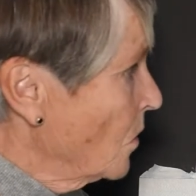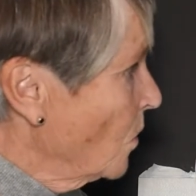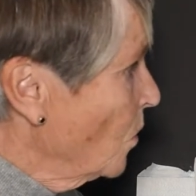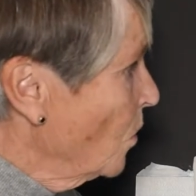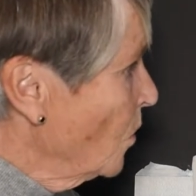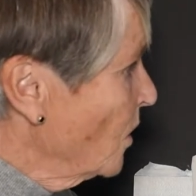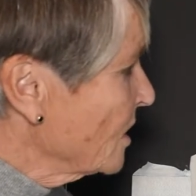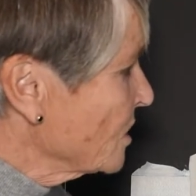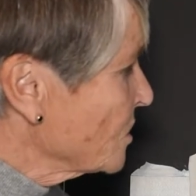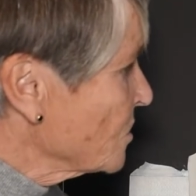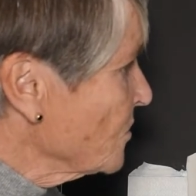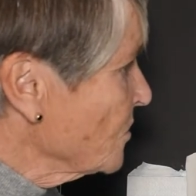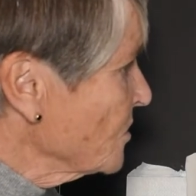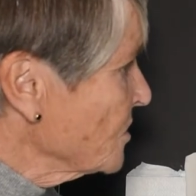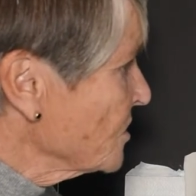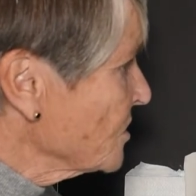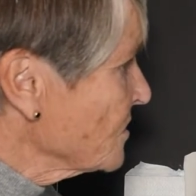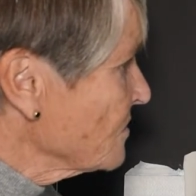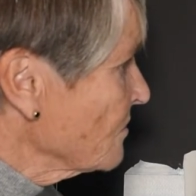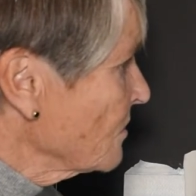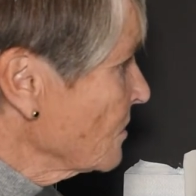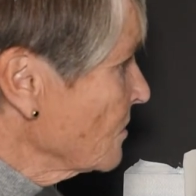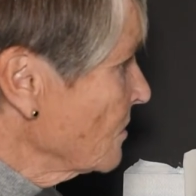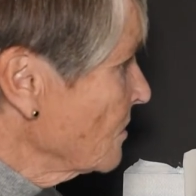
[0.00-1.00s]
which
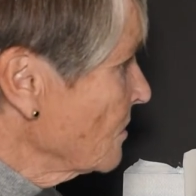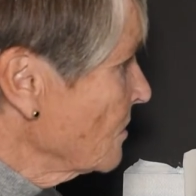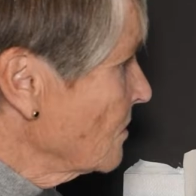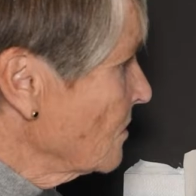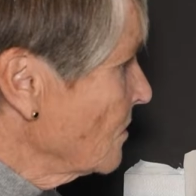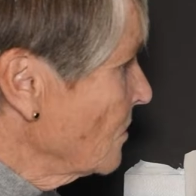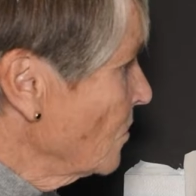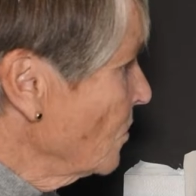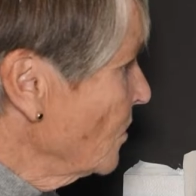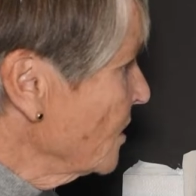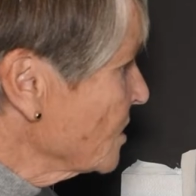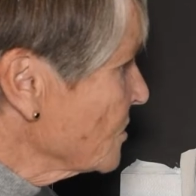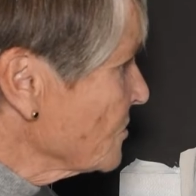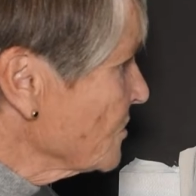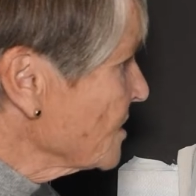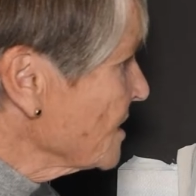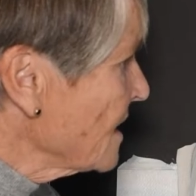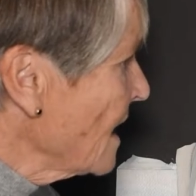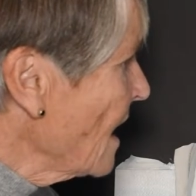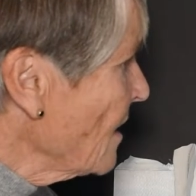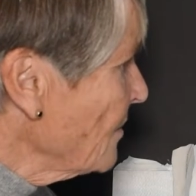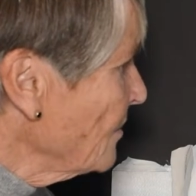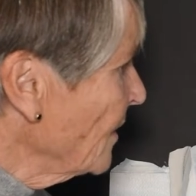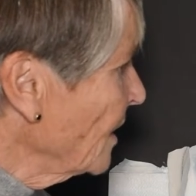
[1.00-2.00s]
was, which was
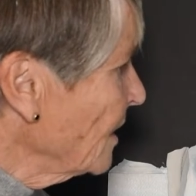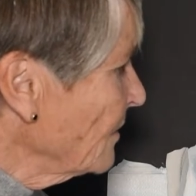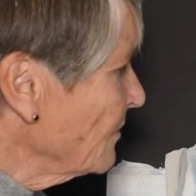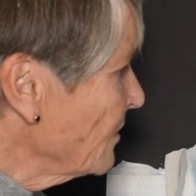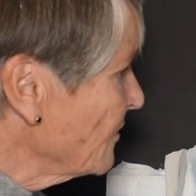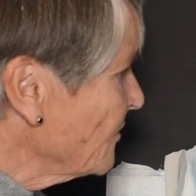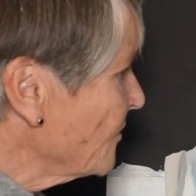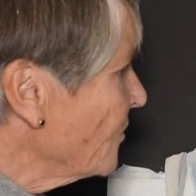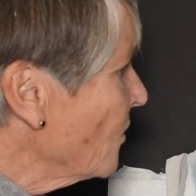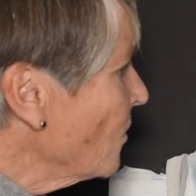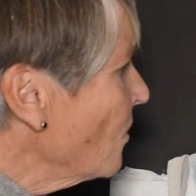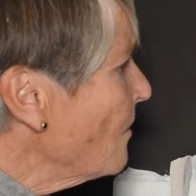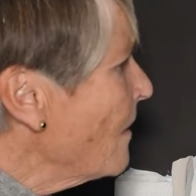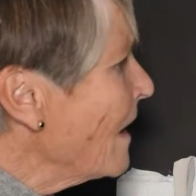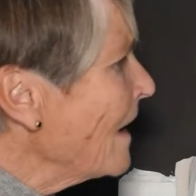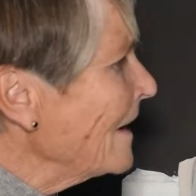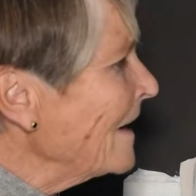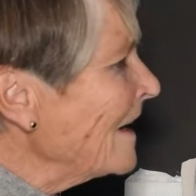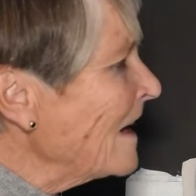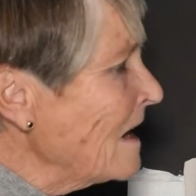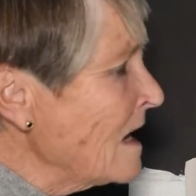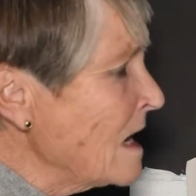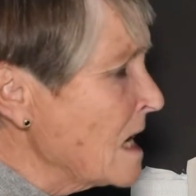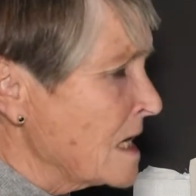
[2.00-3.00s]
happening before
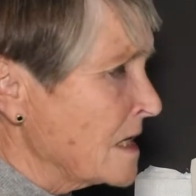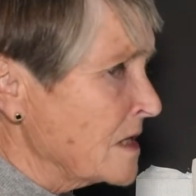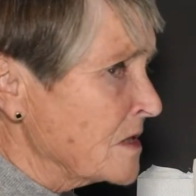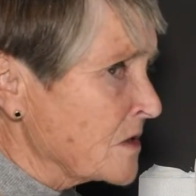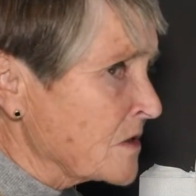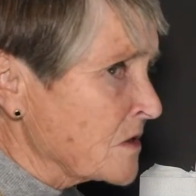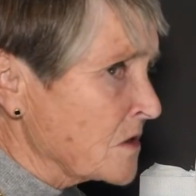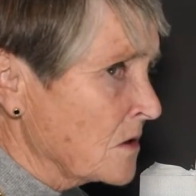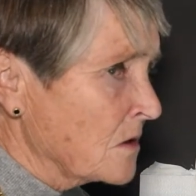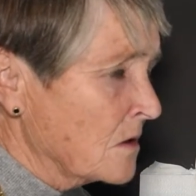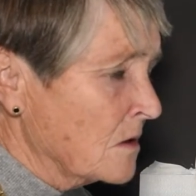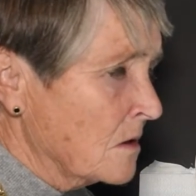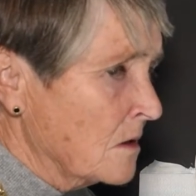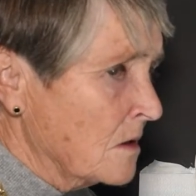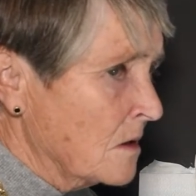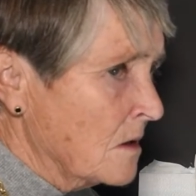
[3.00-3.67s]
my eyes.